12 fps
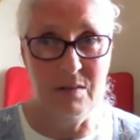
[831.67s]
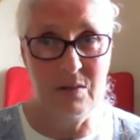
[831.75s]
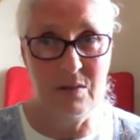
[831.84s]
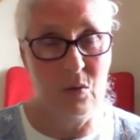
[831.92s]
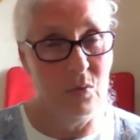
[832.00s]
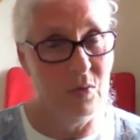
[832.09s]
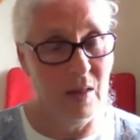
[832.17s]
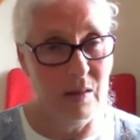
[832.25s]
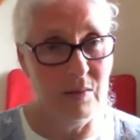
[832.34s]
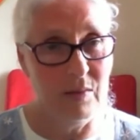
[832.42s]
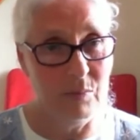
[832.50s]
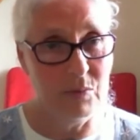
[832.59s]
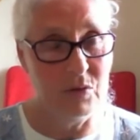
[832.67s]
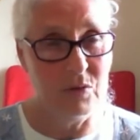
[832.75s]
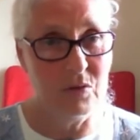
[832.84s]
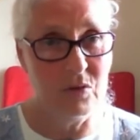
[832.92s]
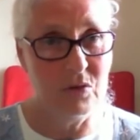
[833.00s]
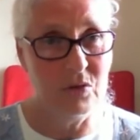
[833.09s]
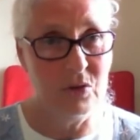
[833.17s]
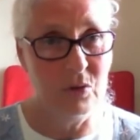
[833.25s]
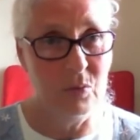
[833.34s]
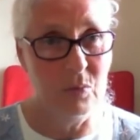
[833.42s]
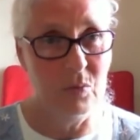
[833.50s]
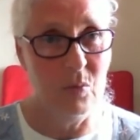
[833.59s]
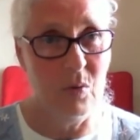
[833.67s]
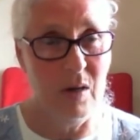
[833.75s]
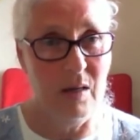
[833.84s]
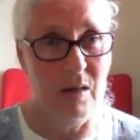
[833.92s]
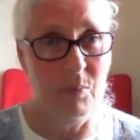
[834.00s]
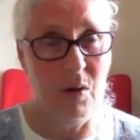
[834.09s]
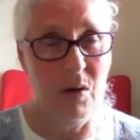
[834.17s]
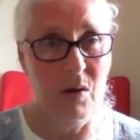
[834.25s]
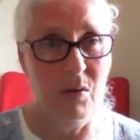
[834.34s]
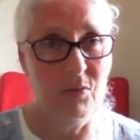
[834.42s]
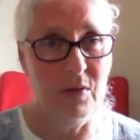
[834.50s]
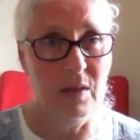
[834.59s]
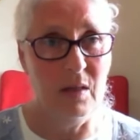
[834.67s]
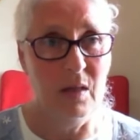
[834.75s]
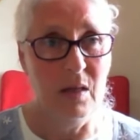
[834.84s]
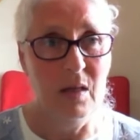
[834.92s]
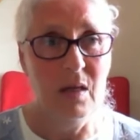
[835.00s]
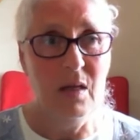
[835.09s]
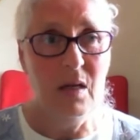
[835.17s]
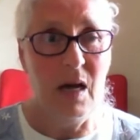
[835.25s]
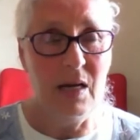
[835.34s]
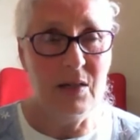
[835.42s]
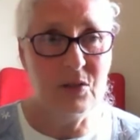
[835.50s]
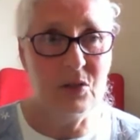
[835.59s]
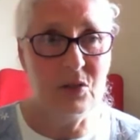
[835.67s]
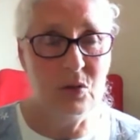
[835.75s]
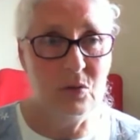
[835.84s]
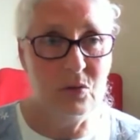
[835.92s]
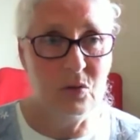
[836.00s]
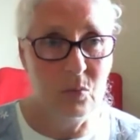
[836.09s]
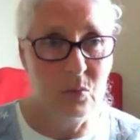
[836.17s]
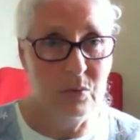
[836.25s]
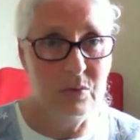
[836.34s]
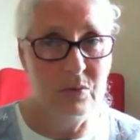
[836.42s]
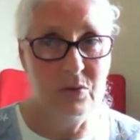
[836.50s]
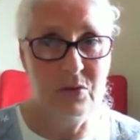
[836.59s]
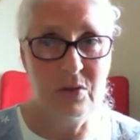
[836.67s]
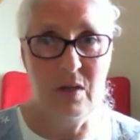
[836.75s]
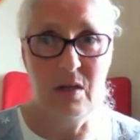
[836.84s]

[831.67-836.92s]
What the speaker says: So that was still quite part of the attitude towards